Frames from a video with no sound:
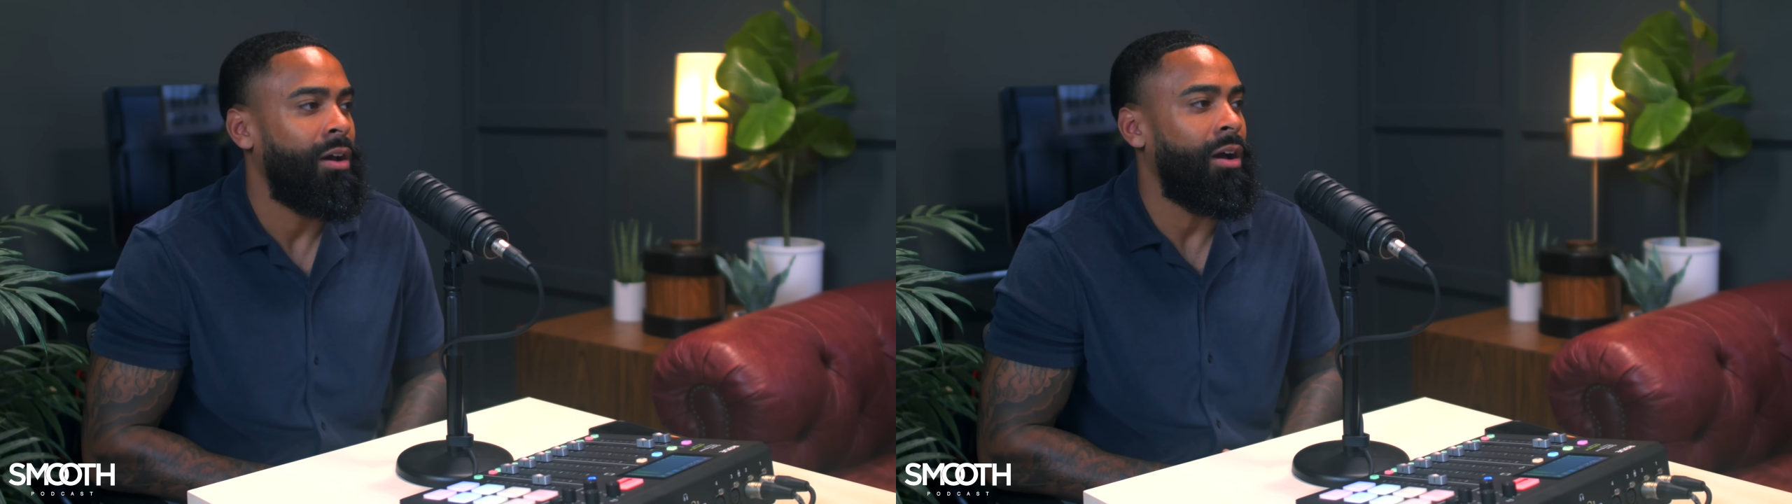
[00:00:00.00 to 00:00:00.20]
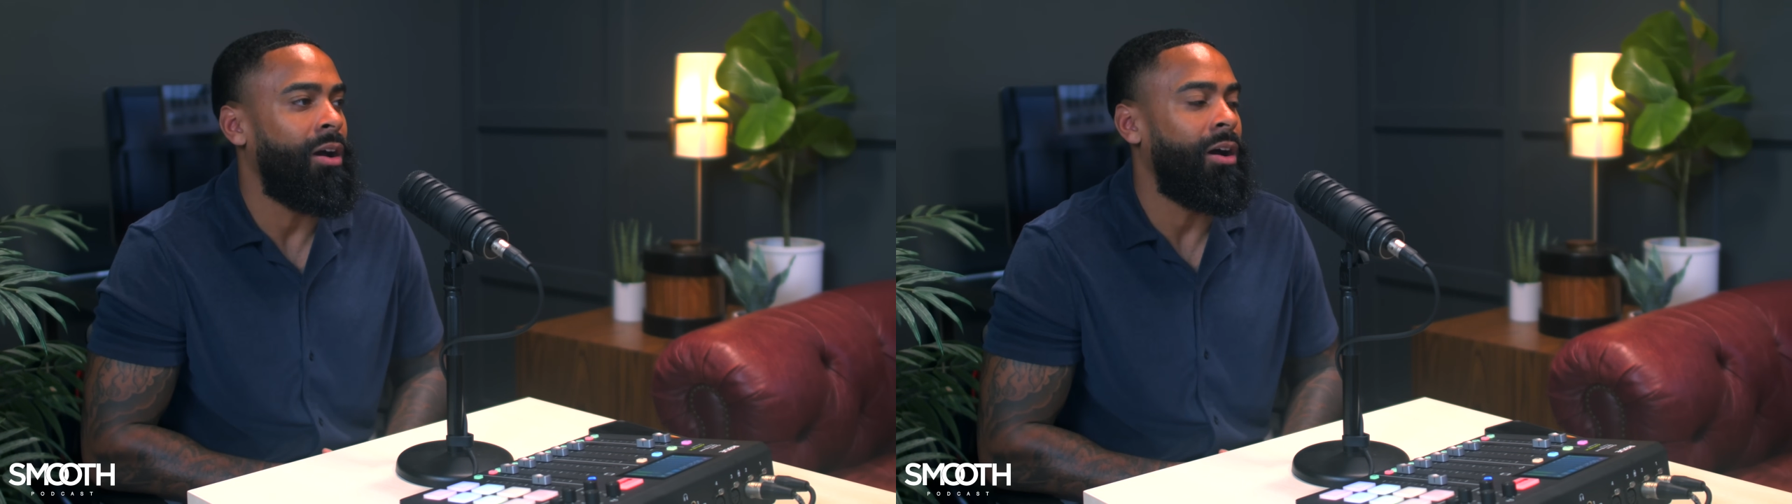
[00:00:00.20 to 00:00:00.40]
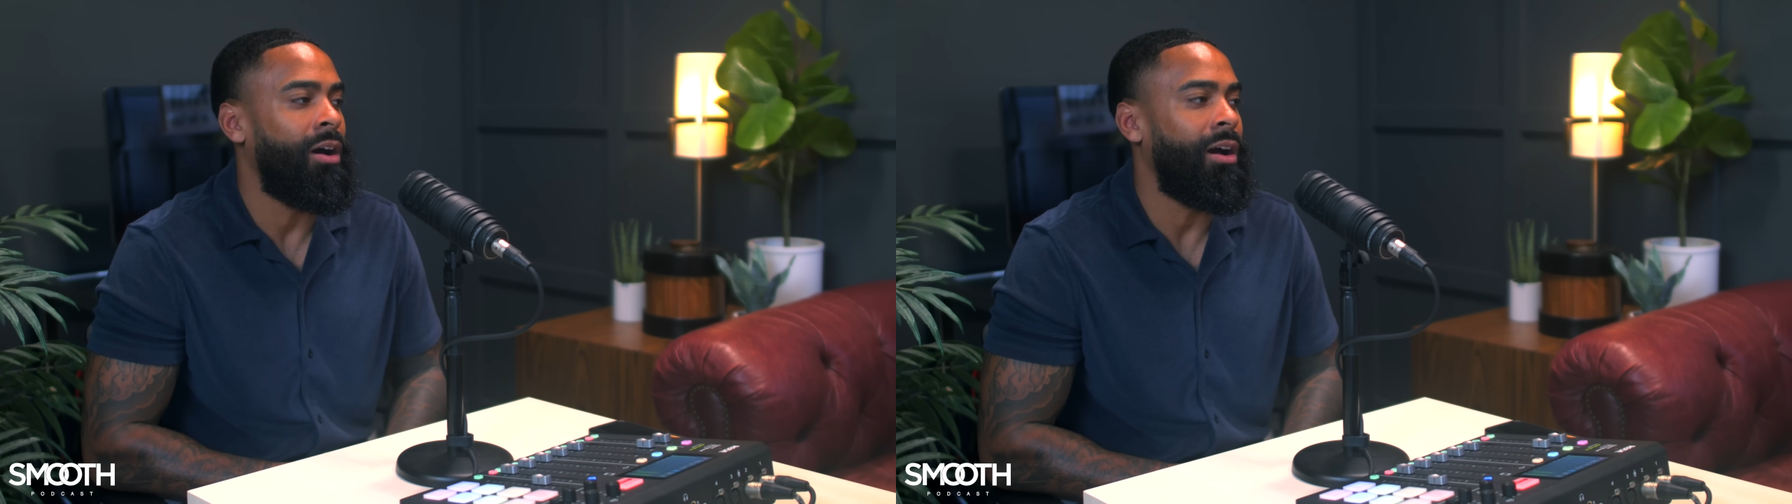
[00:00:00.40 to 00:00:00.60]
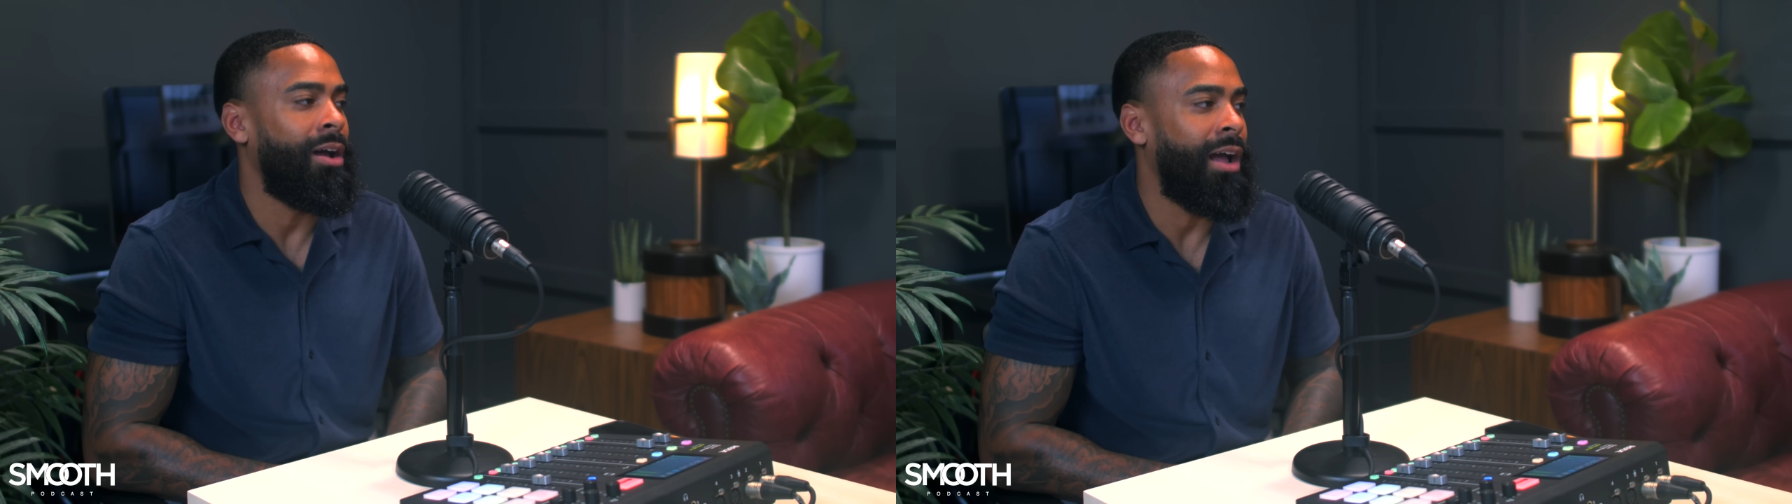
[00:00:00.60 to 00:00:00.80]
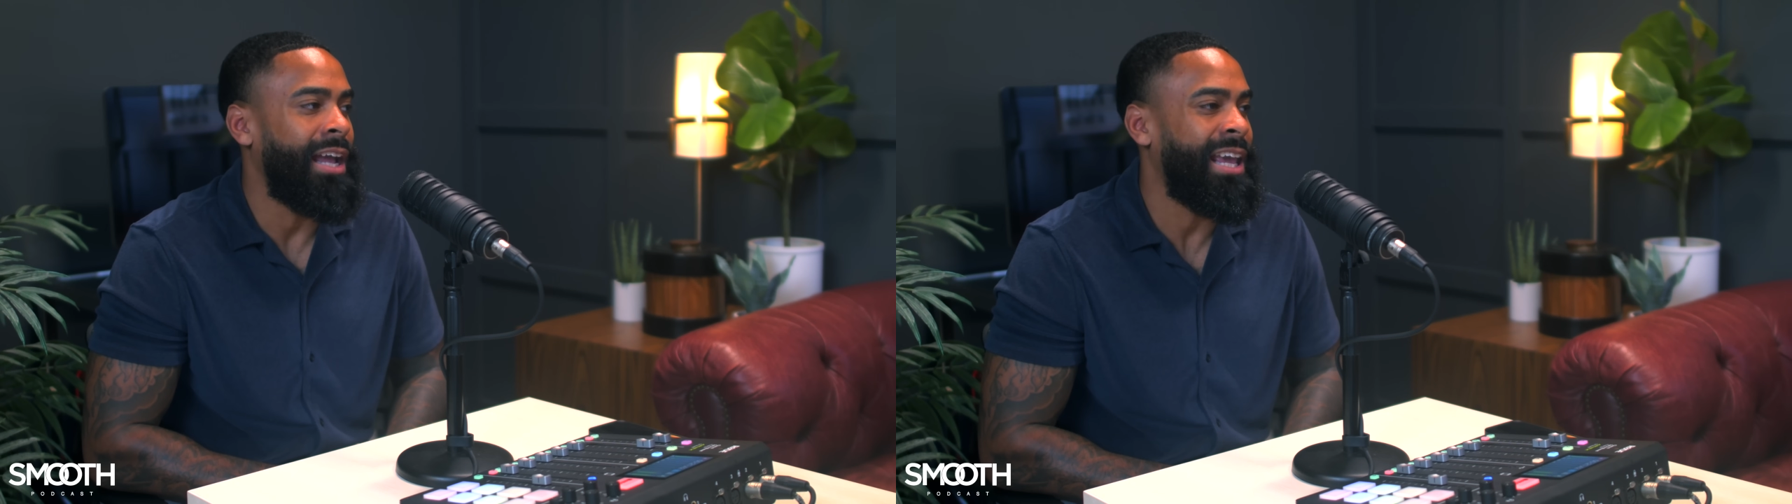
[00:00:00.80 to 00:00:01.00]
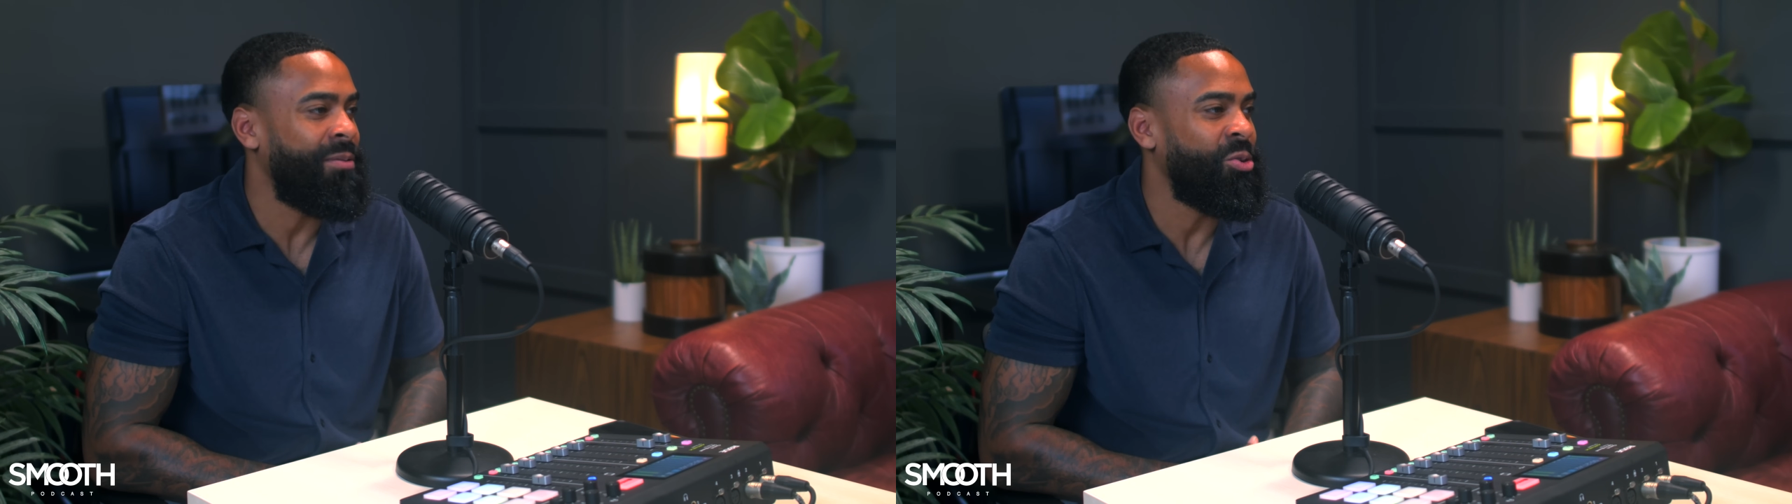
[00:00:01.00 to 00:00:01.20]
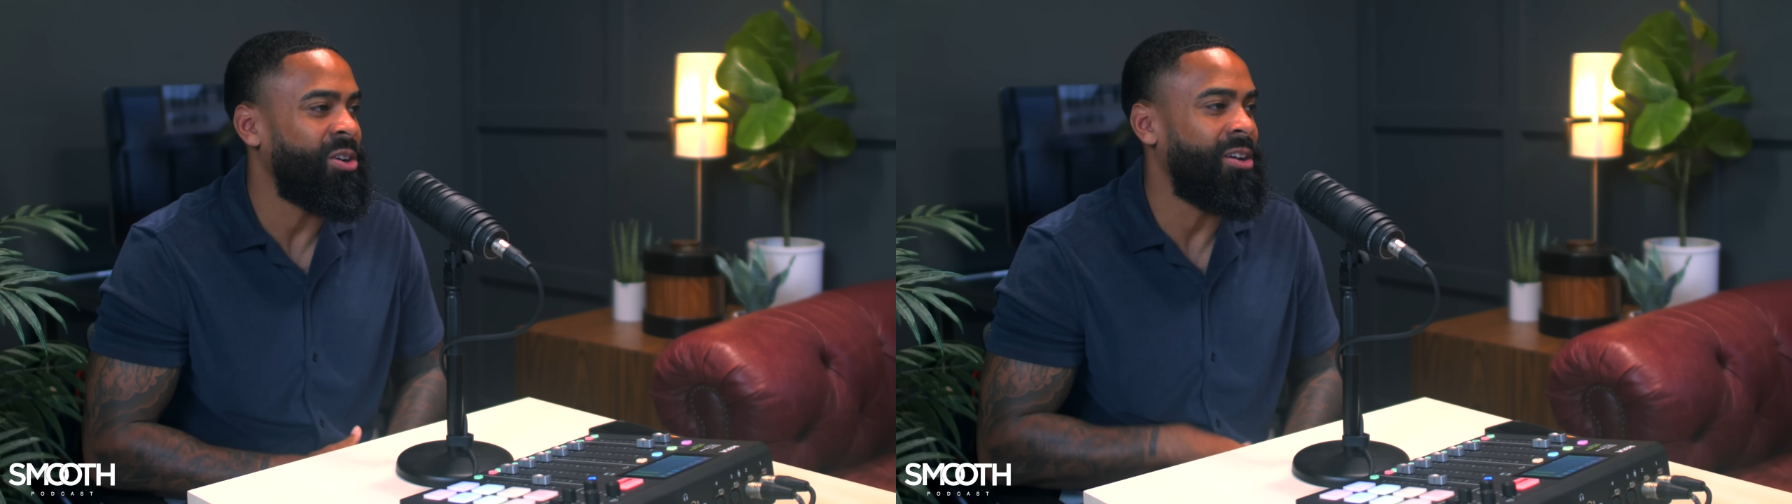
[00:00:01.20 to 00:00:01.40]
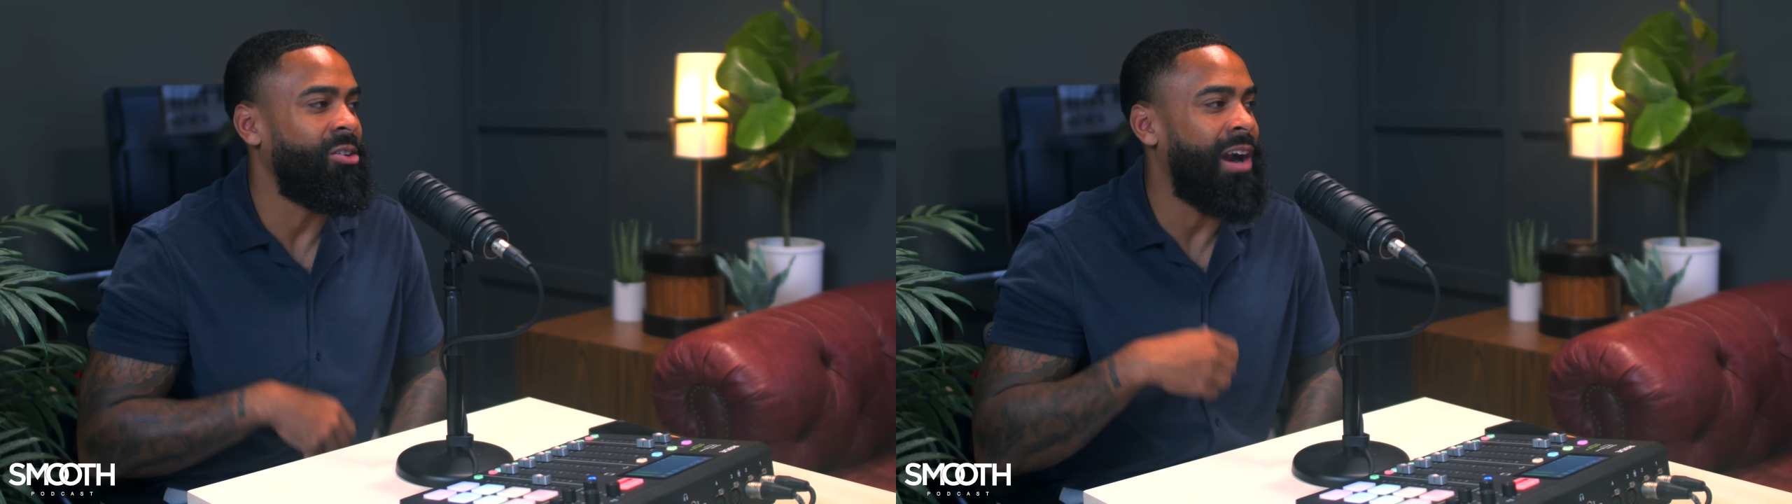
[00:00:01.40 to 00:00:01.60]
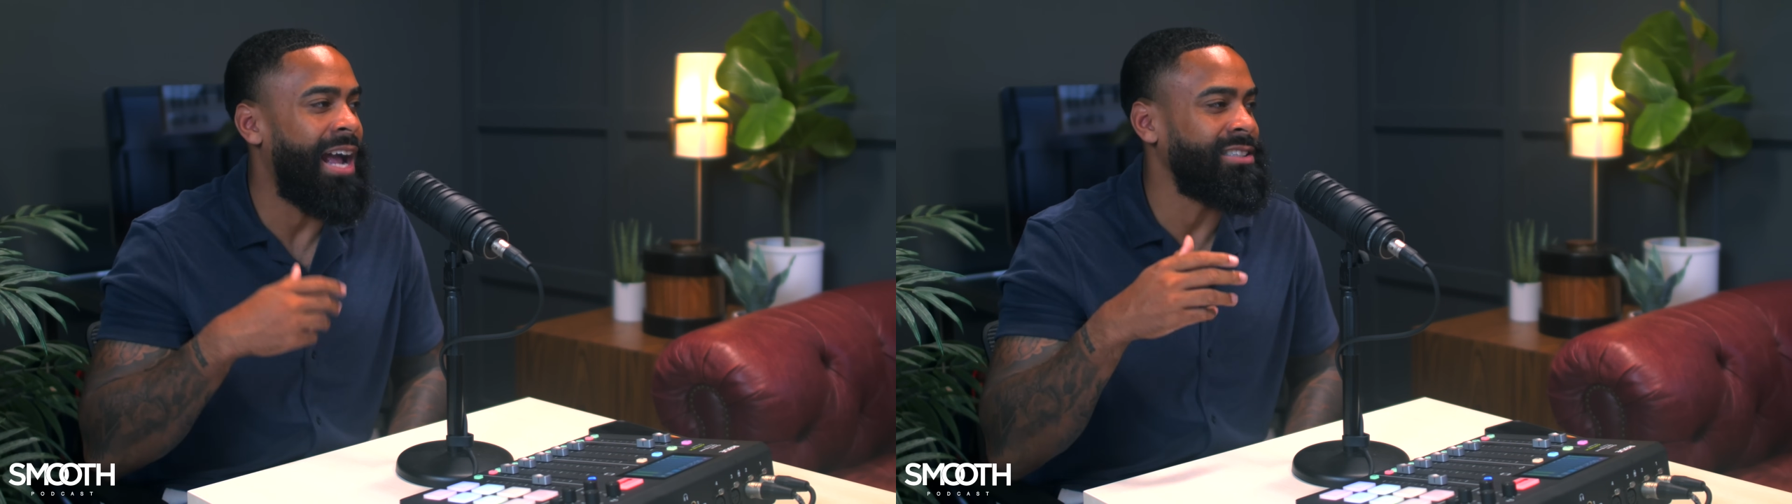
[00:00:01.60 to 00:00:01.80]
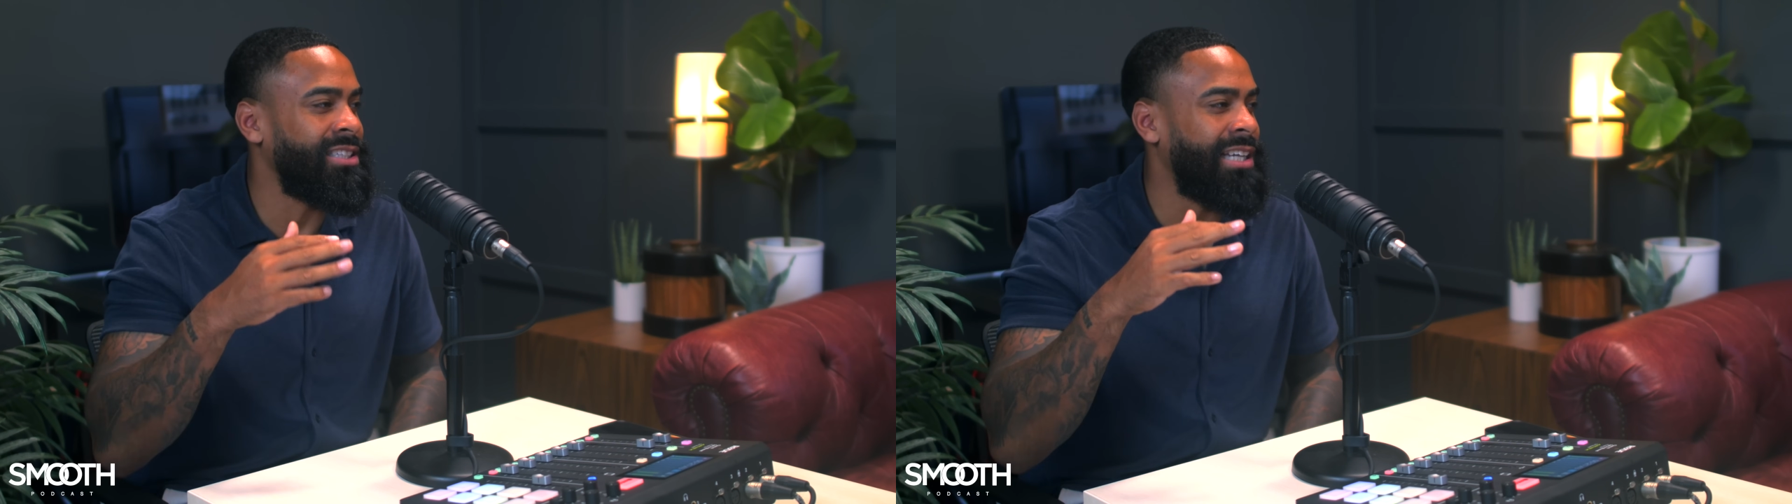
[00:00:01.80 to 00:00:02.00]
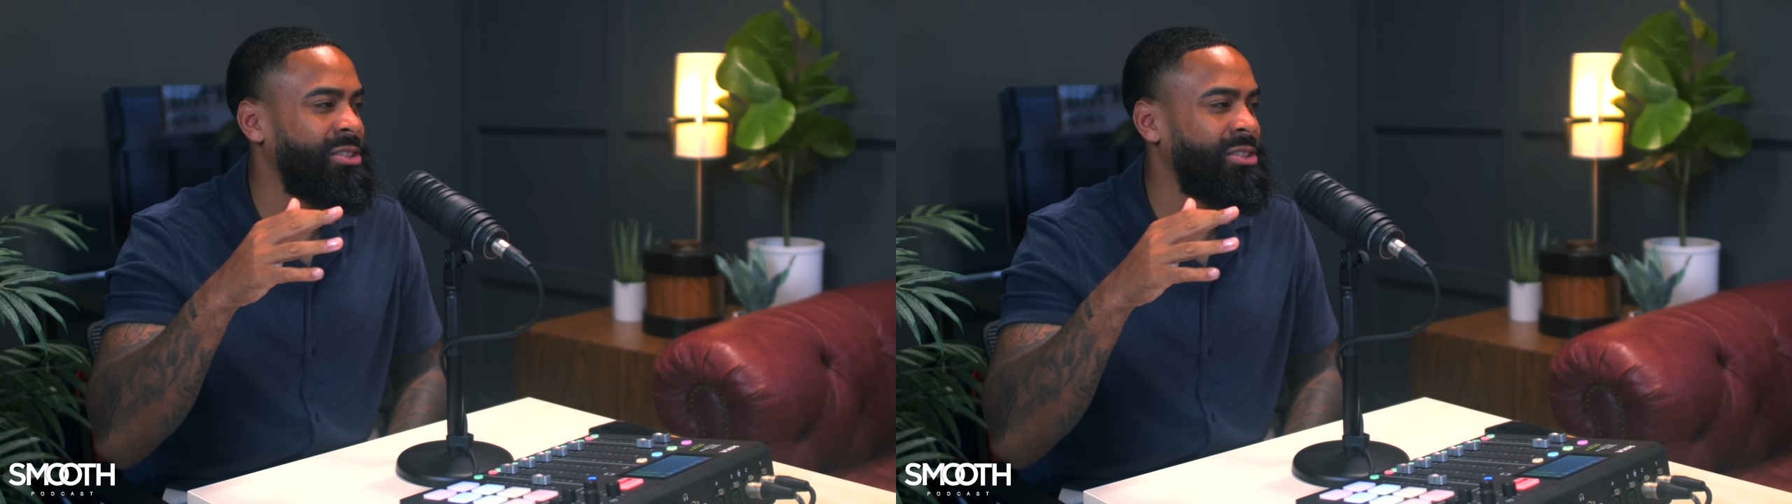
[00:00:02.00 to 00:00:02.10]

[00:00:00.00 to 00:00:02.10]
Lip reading: I gave you a congrats because I